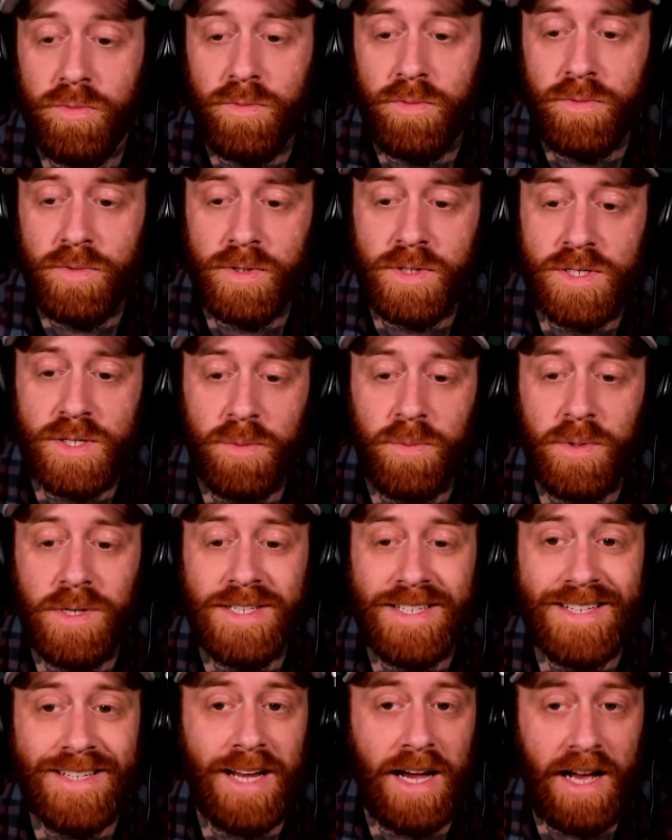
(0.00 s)
things that we
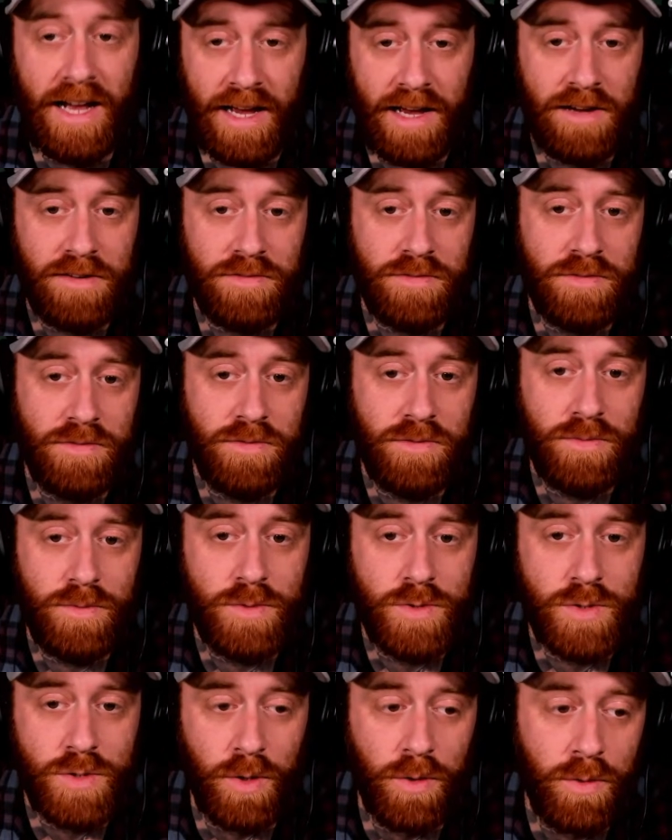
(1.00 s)
did not have.
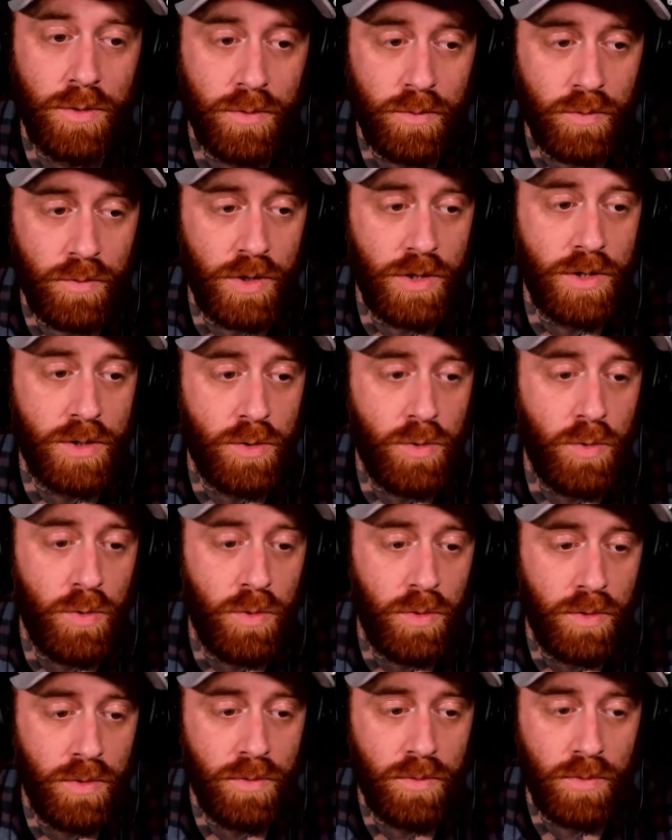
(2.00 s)
So really
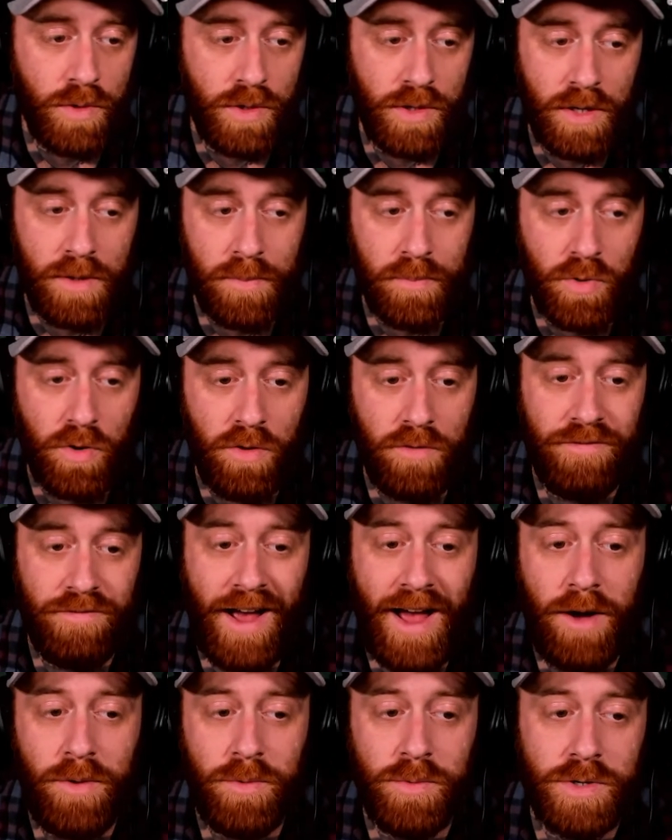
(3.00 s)
cool, really
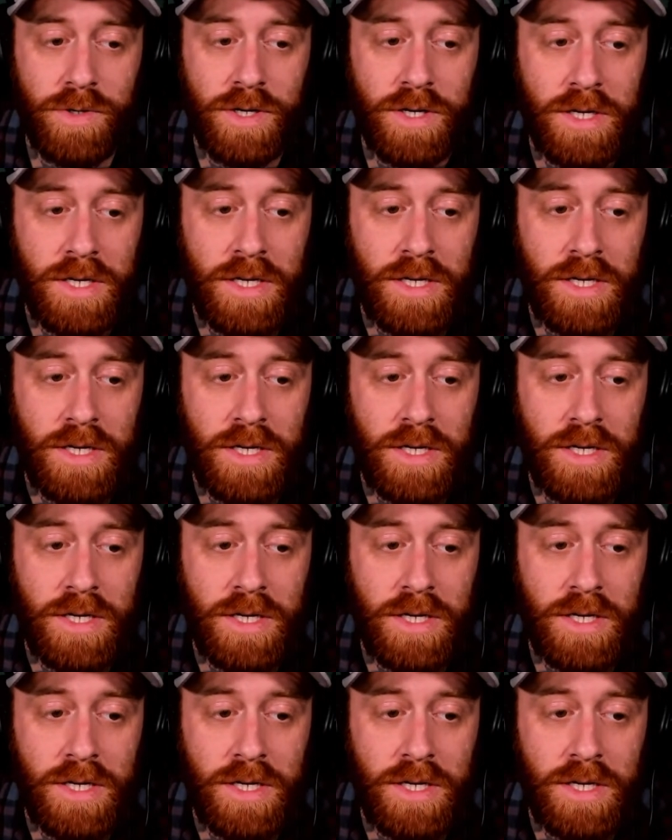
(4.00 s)
profound,